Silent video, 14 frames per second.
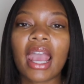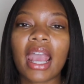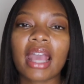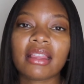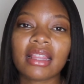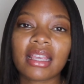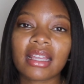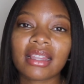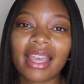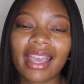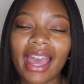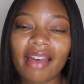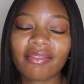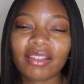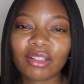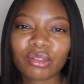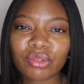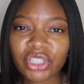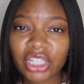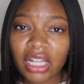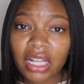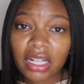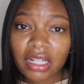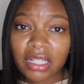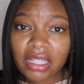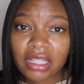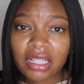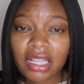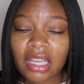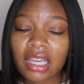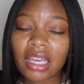and then they have little chunks